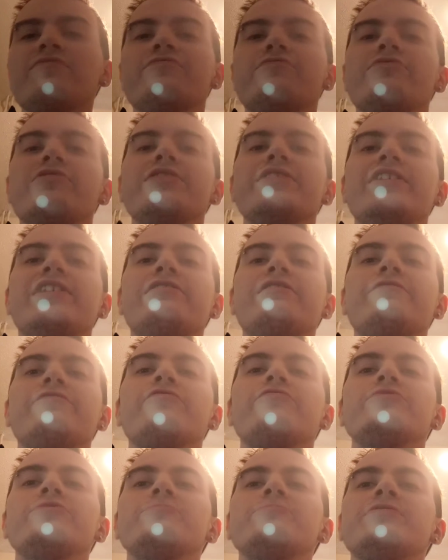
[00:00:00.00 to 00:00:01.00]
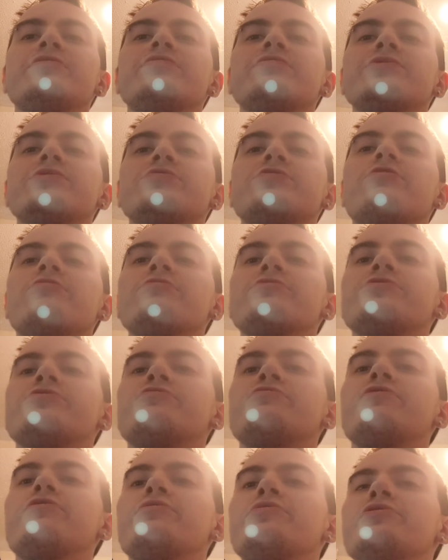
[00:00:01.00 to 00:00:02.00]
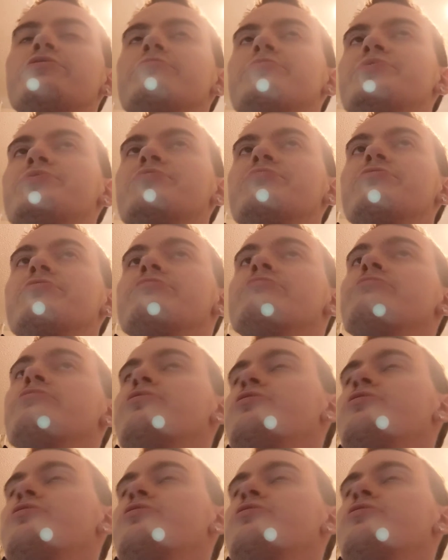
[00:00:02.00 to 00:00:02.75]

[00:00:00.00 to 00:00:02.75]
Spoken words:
of right now, I've always been stoked to Roronoa Zoro